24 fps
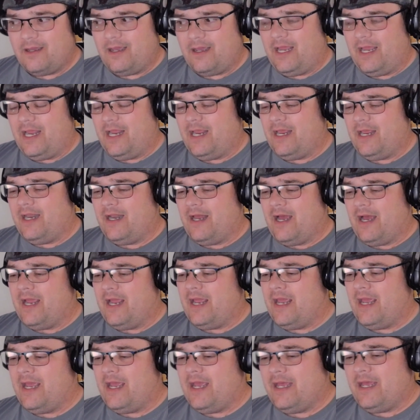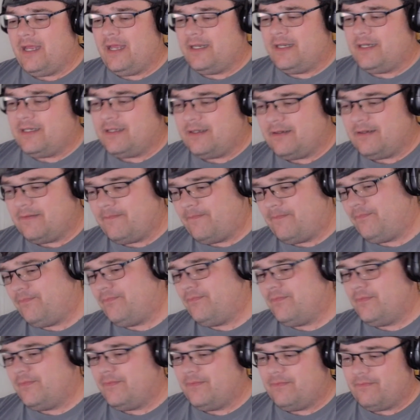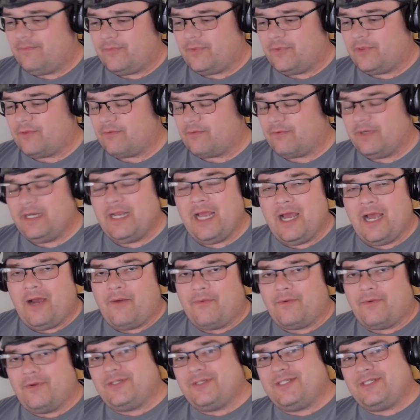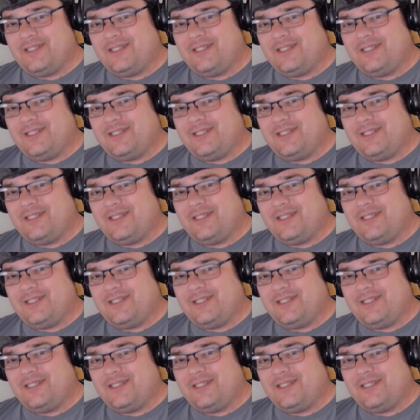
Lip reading: And I had 3 hours.